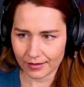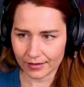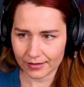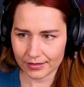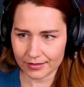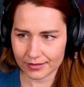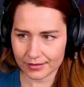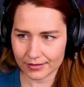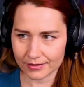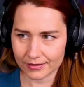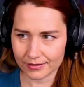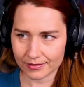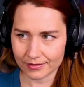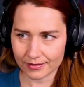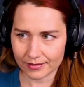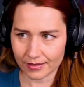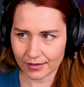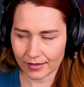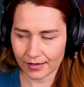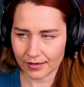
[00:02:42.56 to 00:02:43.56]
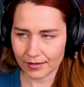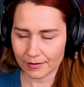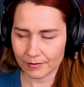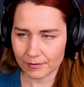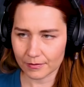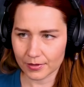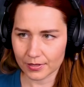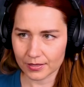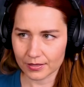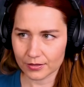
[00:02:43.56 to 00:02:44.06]
I just, I
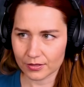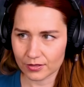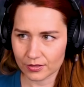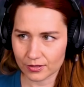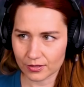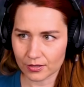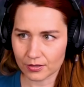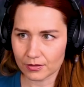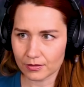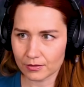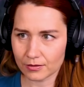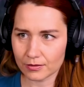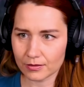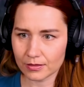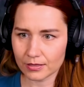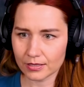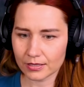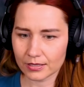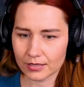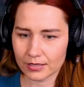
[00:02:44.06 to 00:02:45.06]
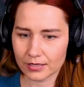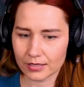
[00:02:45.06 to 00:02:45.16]
am so